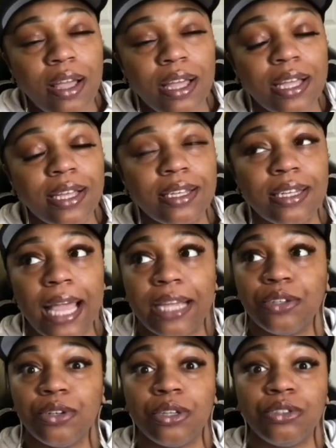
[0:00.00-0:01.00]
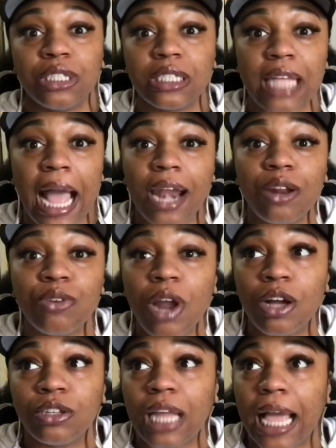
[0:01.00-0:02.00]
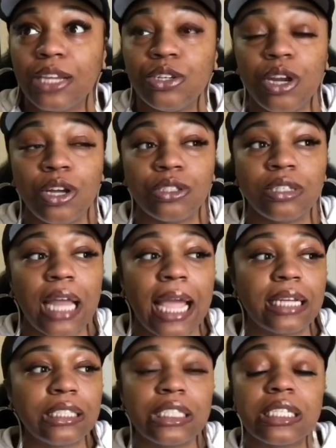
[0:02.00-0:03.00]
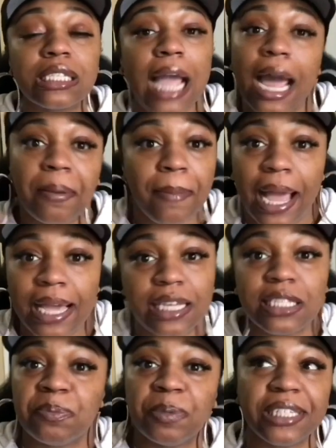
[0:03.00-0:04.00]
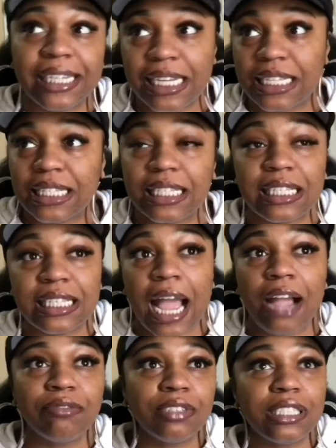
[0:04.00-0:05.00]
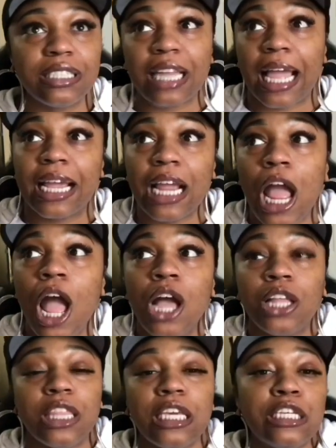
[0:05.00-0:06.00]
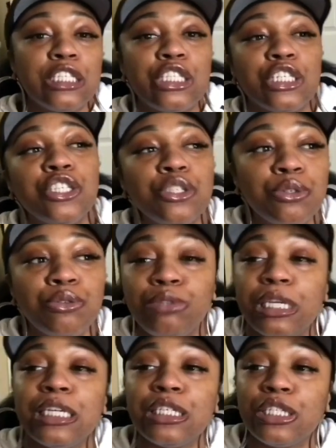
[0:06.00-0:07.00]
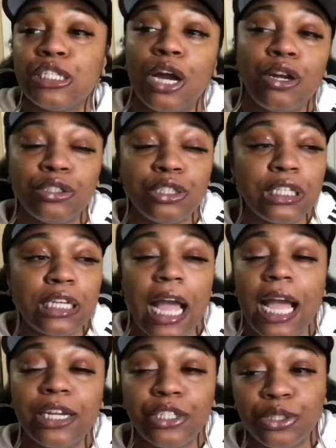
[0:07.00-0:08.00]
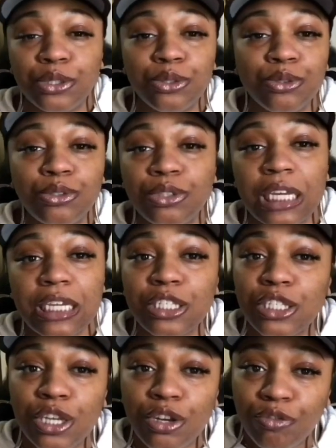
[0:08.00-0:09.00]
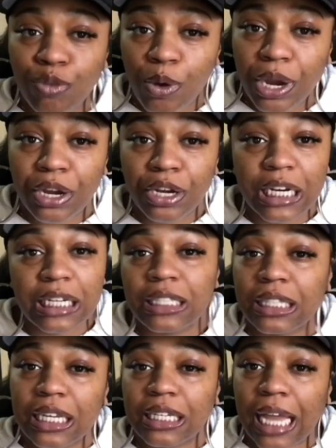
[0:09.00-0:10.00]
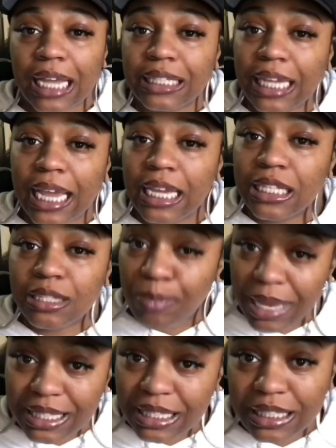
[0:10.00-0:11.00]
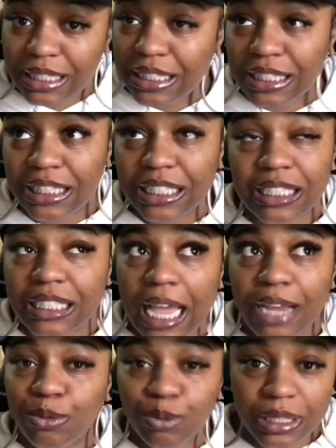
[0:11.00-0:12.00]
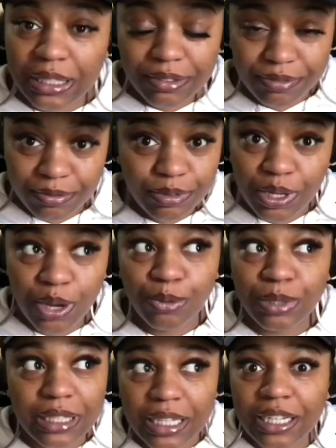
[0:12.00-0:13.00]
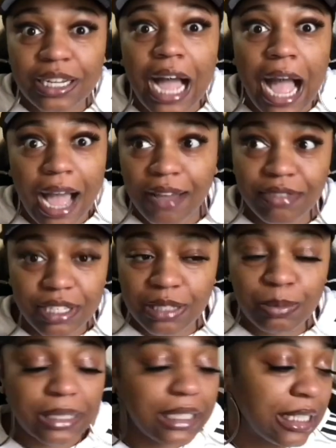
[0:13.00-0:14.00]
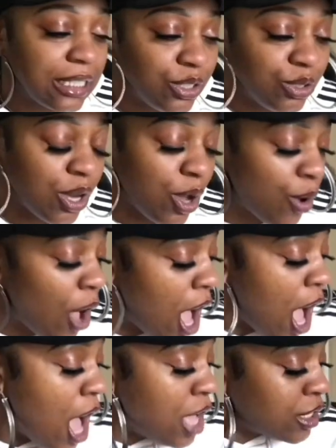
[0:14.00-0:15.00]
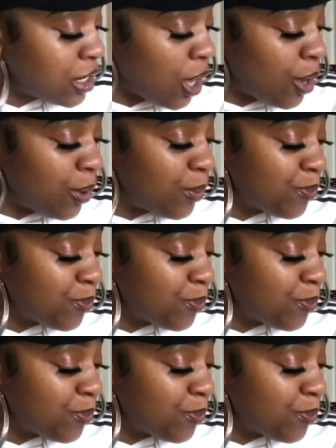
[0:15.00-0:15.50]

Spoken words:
Like, you know, just, I don't know, like, you know, like just kind of my experience. It's not really like things to do, things to not do, things to avoid or anything like that. It's basically just like what, you know, what the hell I've experienced, you know. So